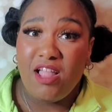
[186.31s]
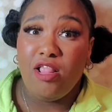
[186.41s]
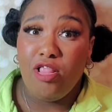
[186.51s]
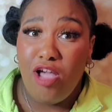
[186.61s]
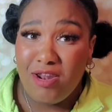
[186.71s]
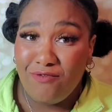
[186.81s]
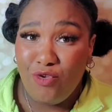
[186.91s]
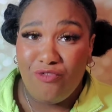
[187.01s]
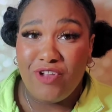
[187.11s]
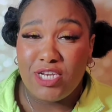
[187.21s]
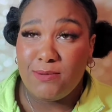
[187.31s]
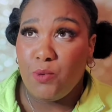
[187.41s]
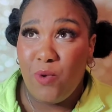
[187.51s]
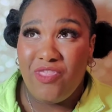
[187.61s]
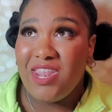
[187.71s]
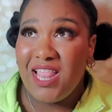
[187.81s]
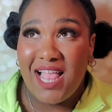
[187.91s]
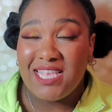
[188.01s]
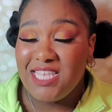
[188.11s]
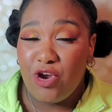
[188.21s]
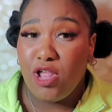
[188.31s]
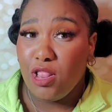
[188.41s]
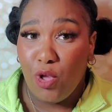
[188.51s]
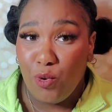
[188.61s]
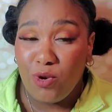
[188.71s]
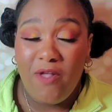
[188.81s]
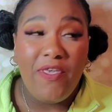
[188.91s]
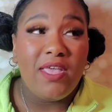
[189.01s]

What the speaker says: a lot of new friendships within the last year alone.